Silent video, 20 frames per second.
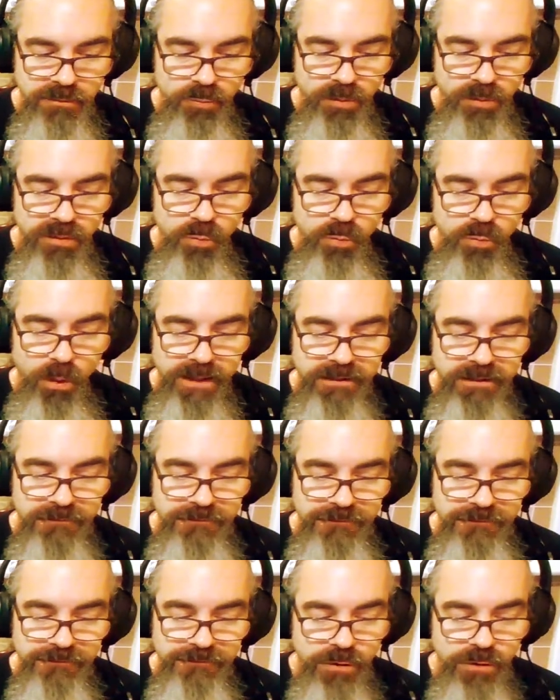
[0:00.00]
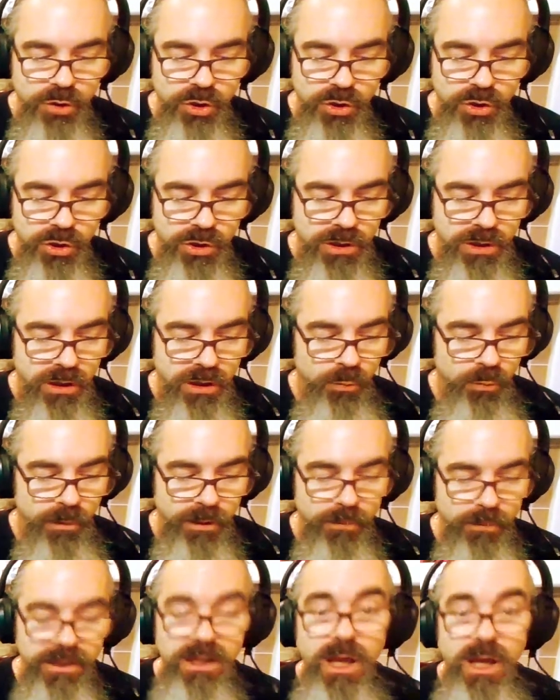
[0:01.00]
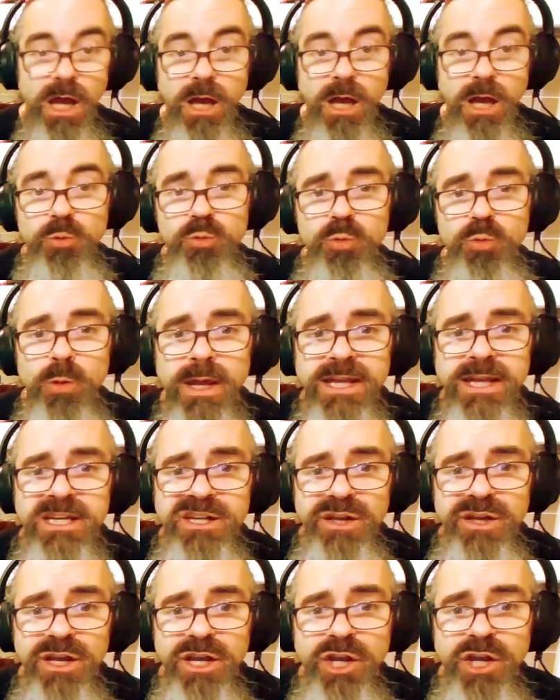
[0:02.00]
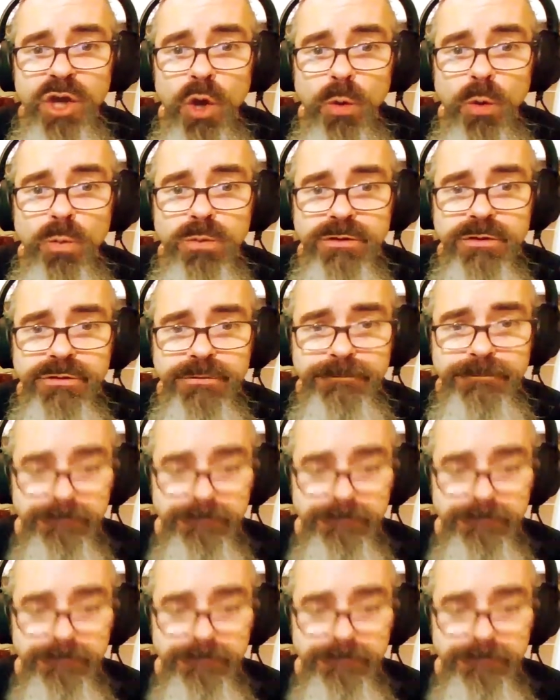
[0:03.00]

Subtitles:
with white fur wearing a red coat.